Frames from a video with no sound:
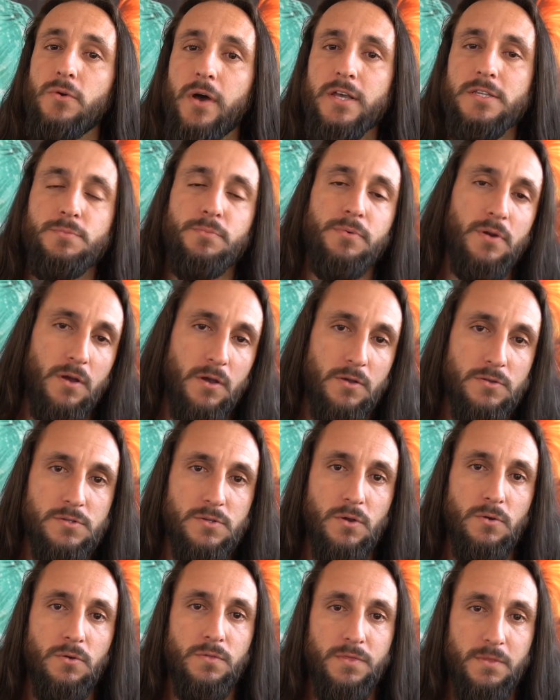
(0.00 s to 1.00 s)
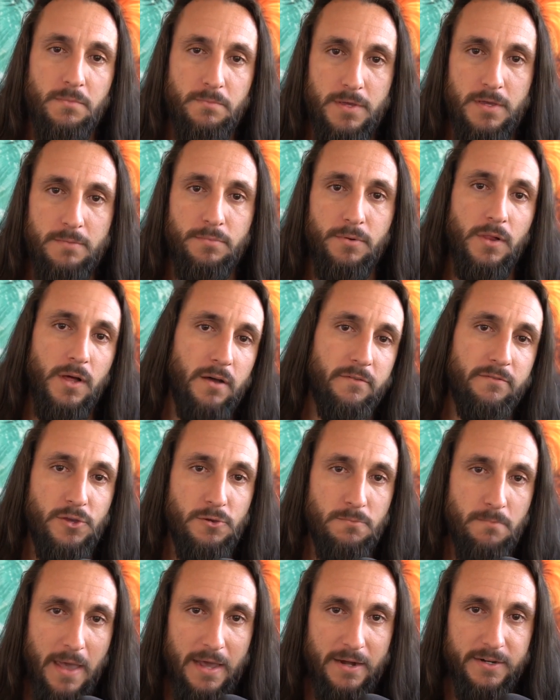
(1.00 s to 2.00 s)
US, but also the people of
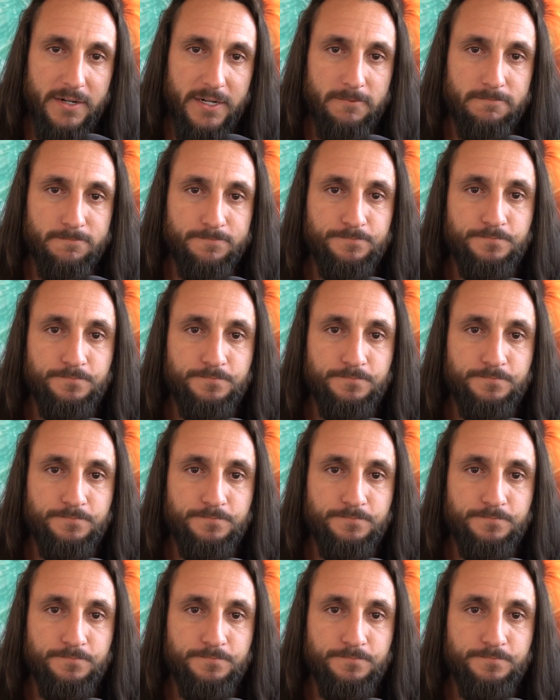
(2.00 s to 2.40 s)
humanity.